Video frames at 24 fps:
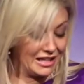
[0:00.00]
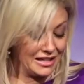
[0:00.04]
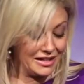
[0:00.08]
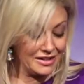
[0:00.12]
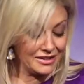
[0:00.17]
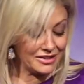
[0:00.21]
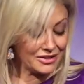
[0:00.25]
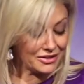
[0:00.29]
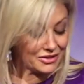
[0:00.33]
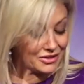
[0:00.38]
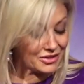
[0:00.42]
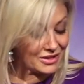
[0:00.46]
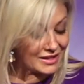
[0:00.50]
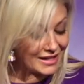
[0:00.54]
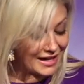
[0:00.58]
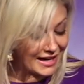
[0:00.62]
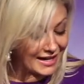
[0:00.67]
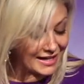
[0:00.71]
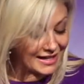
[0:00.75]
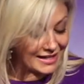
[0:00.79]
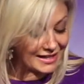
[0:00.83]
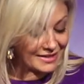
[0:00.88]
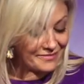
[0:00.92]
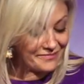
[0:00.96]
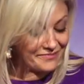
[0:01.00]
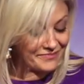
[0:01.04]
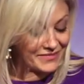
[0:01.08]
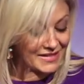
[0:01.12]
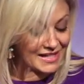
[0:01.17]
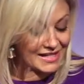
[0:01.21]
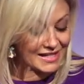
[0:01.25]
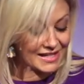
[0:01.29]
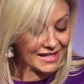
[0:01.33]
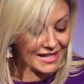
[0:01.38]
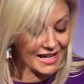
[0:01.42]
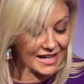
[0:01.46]
So tonight
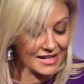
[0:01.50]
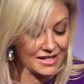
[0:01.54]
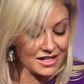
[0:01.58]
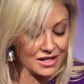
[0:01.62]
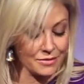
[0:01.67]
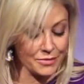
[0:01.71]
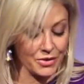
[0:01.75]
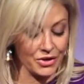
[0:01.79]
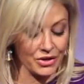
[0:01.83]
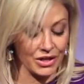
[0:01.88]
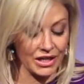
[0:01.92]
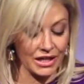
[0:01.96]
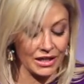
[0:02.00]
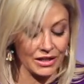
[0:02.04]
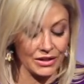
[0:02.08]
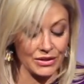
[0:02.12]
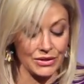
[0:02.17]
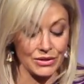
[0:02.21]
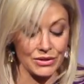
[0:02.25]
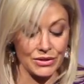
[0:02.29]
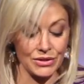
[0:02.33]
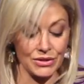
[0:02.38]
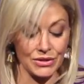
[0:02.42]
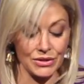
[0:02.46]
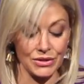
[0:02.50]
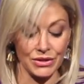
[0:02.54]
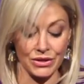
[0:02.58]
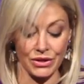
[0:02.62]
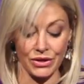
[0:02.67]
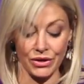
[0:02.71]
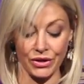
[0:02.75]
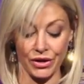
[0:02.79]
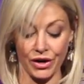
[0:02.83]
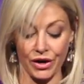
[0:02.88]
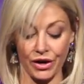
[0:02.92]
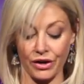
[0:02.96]
is a testimony to
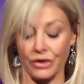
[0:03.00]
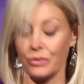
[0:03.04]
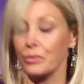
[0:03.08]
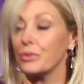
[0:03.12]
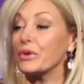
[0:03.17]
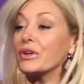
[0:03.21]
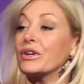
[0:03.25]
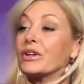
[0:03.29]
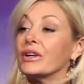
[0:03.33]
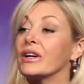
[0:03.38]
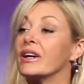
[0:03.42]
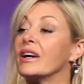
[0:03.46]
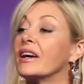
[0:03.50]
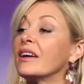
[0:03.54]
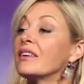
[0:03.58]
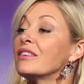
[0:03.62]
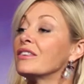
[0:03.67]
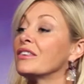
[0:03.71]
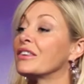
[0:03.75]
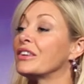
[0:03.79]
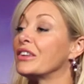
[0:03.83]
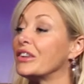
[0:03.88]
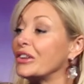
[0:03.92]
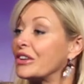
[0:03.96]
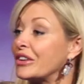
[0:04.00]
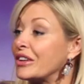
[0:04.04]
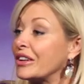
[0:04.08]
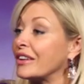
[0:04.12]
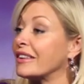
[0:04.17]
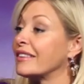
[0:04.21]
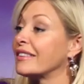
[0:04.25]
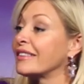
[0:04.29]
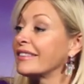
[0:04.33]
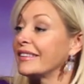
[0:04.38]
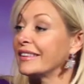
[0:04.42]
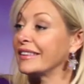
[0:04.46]
your hard work and to your
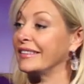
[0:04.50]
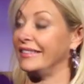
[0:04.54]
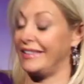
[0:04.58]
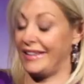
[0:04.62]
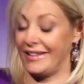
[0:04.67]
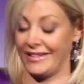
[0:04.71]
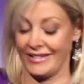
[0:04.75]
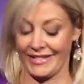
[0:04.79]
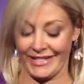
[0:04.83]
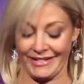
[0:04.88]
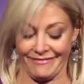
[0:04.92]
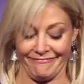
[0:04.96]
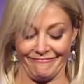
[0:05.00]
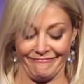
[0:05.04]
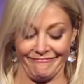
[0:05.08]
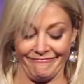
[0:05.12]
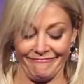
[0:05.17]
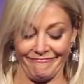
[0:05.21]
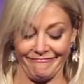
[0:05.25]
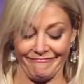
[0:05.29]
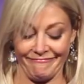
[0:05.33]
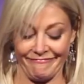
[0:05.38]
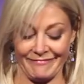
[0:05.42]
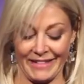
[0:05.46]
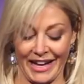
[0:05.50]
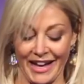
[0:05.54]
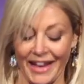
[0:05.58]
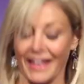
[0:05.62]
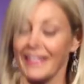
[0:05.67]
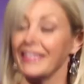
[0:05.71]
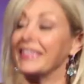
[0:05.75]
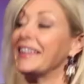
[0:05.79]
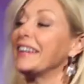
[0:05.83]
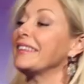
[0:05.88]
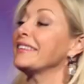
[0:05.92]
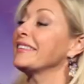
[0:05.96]
success.
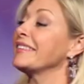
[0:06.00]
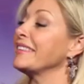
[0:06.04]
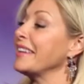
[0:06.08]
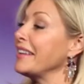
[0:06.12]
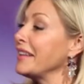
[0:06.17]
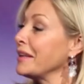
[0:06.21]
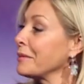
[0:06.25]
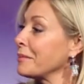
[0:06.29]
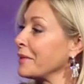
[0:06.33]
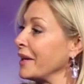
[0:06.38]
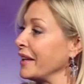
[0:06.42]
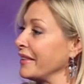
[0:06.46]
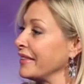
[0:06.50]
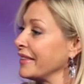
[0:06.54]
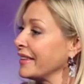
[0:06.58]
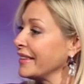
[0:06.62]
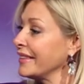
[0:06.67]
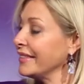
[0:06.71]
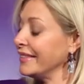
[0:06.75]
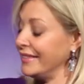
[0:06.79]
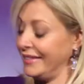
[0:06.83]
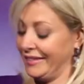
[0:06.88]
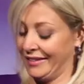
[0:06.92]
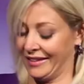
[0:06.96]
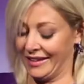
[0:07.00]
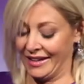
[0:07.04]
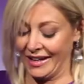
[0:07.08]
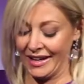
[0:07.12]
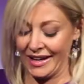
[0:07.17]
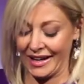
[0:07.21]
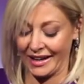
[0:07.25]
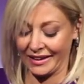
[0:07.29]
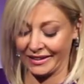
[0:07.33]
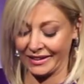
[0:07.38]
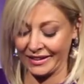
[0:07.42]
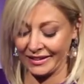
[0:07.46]
Let's celebrate this
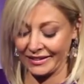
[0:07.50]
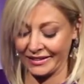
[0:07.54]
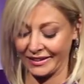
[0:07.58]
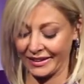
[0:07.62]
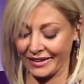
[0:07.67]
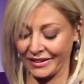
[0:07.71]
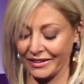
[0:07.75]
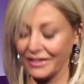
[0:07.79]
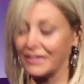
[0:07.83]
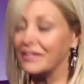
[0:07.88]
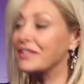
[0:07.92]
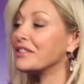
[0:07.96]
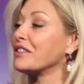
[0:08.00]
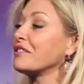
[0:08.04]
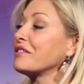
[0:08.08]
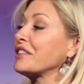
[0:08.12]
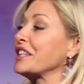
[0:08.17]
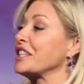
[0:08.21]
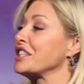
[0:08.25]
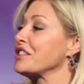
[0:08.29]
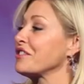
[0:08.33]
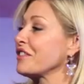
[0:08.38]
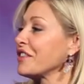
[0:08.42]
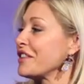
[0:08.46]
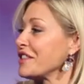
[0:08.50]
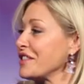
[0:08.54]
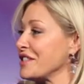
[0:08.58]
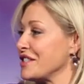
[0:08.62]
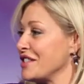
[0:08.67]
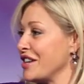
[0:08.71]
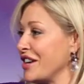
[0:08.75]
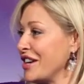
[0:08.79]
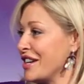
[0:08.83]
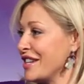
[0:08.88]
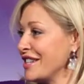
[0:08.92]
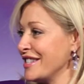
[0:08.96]
and continue to reach for the
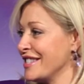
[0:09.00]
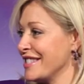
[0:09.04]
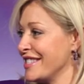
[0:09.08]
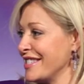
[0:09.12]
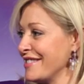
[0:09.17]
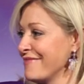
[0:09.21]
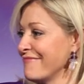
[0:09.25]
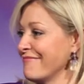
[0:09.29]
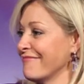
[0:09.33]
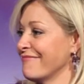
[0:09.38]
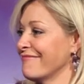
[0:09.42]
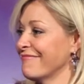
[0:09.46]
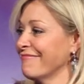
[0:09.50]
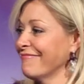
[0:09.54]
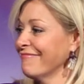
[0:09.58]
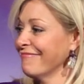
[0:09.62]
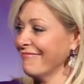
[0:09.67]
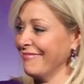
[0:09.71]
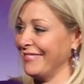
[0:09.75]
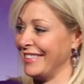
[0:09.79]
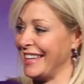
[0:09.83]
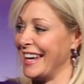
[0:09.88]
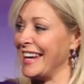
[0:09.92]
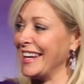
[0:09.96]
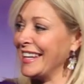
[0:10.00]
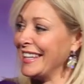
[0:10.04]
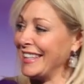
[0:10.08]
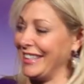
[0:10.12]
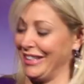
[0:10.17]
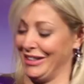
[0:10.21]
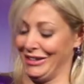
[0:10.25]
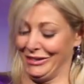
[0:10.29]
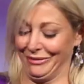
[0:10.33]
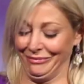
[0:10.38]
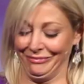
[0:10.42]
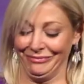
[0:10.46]
stars. Thank
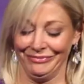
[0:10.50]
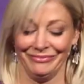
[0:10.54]
you.